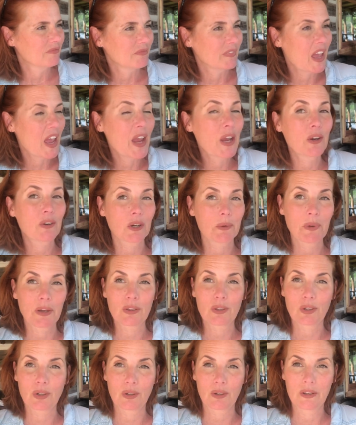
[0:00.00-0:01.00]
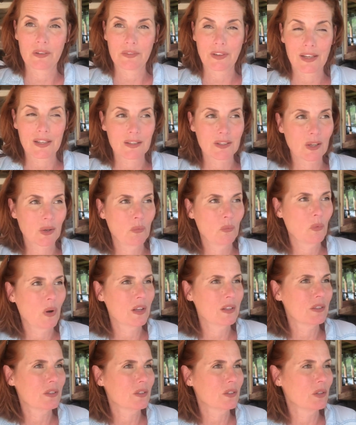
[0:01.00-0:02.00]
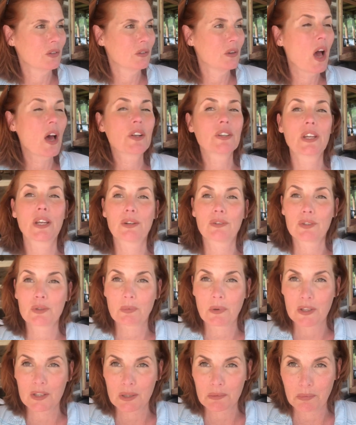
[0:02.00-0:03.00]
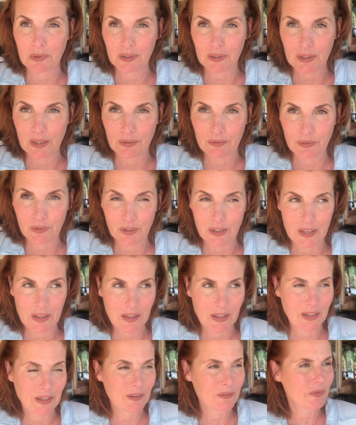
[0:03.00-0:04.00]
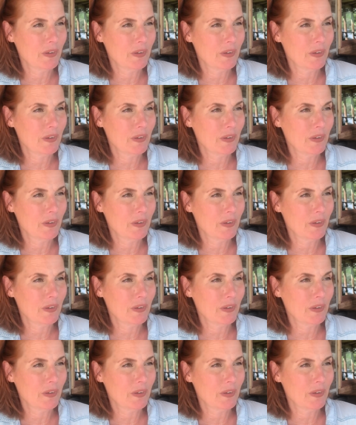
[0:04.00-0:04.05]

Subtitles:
angry about the current events and wants to not take responsibility for anything.